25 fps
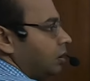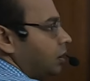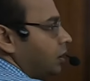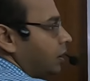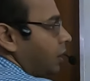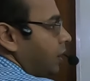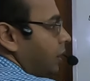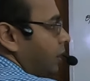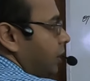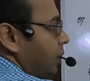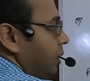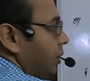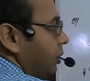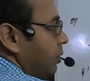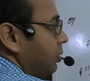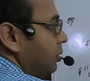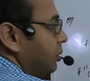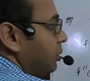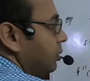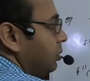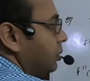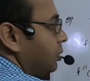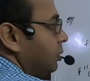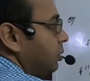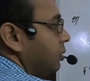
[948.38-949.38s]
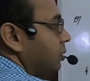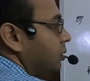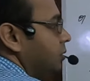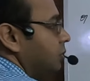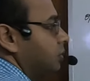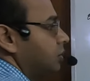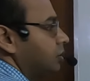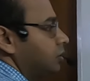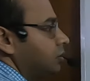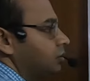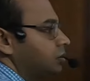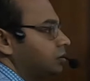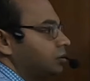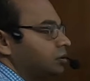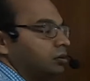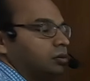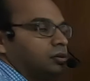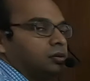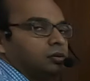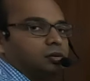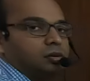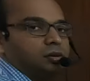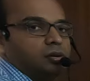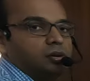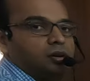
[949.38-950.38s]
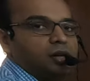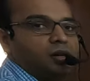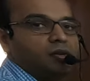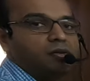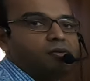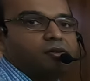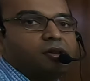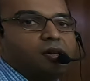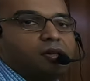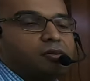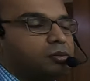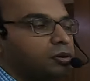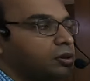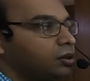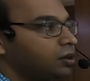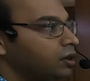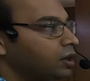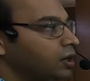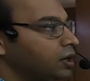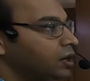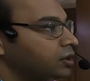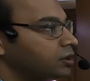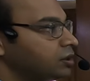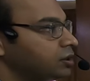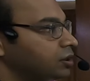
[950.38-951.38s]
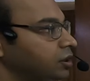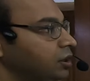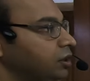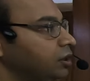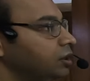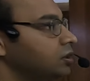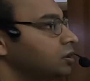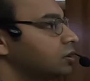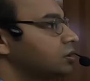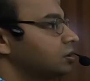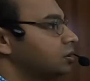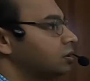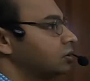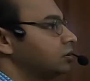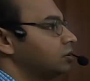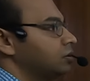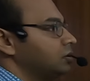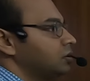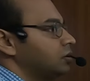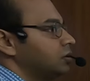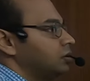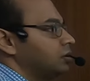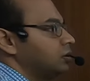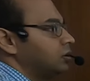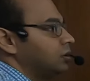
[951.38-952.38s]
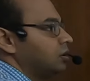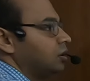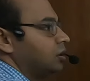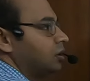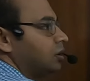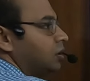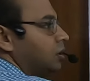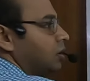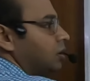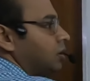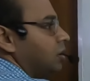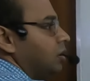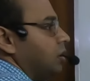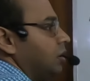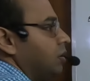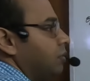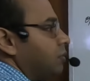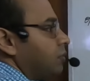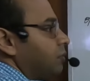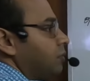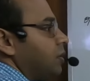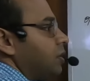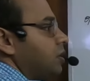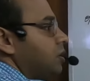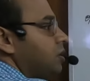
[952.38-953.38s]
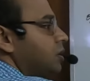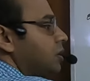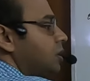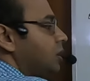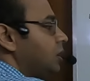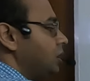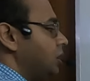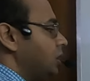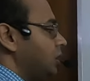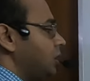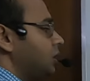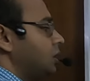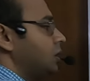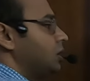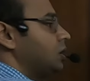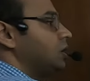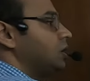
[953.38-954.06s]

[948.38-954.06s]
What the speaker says: And f double dash x, if we see